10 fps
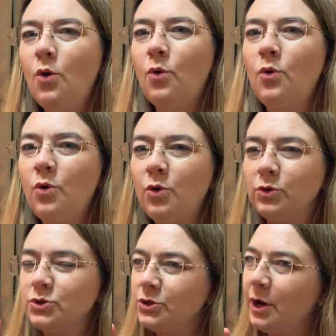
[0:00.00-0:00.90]

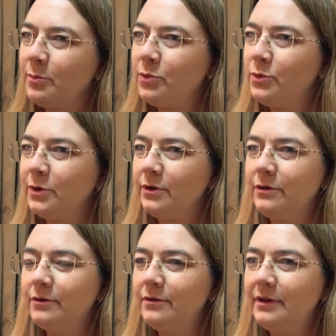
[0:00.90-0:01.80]
or should I put it
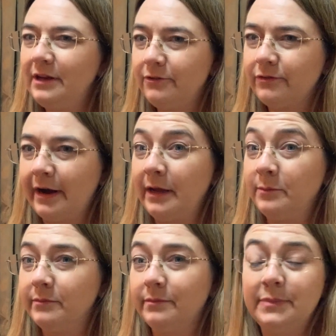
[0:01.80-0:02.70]
in a
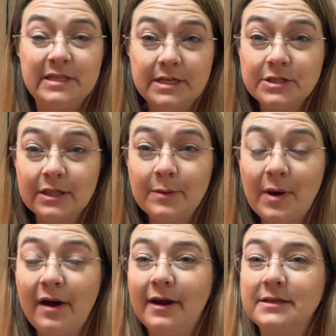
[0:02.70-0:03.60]
frame, potentially
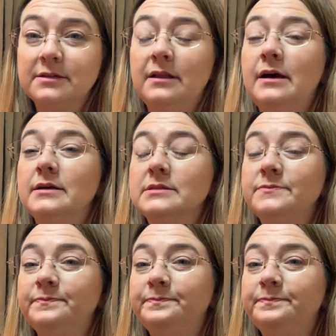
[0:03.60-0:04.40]
behind glass?